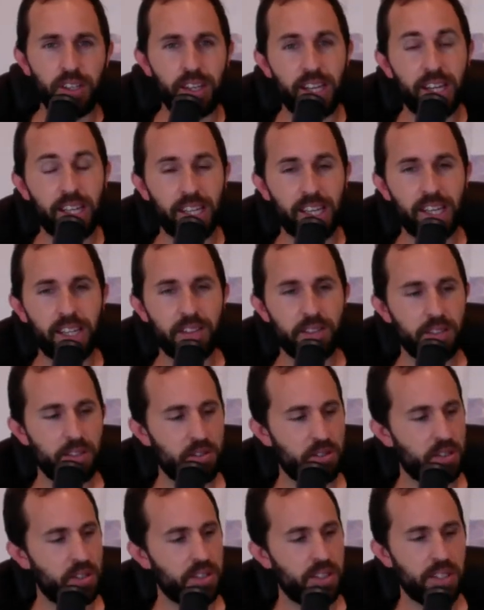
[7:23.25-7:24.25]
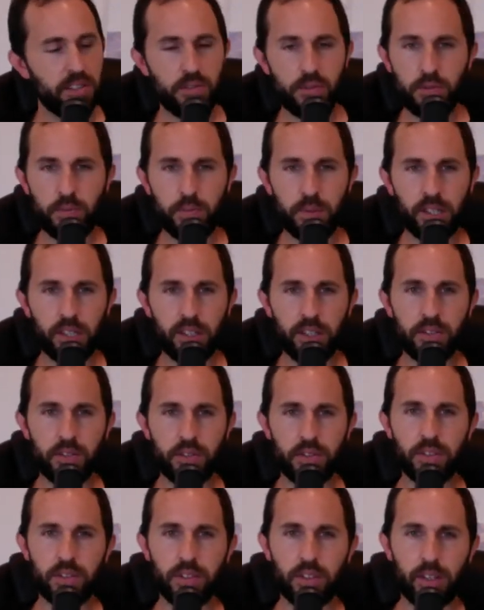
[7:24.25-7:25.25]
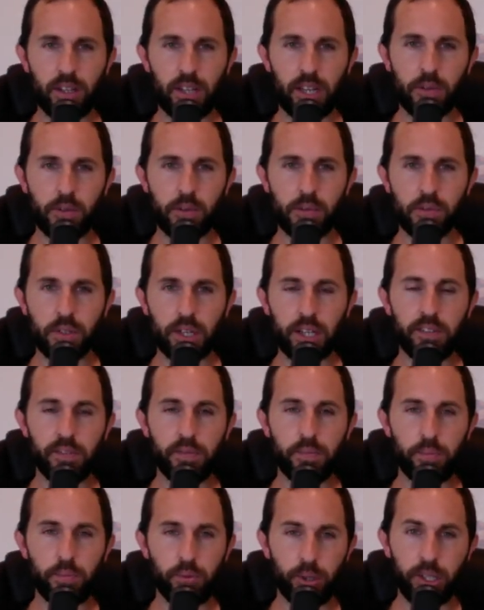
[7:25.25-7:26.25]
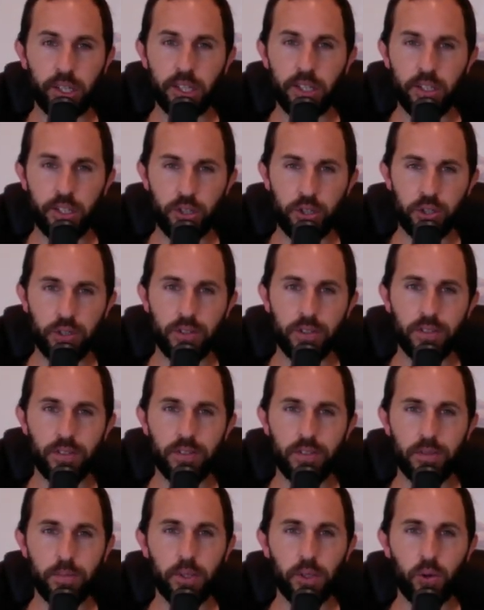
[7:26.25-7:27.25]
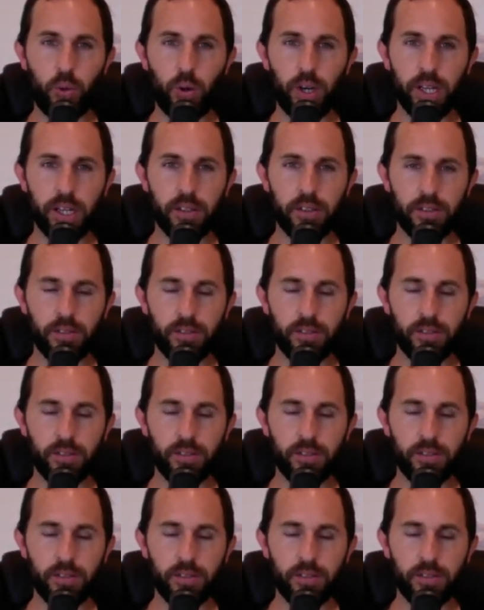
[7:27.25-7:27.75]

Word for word: And again, this was because I was kind of preconditioned to be quiet.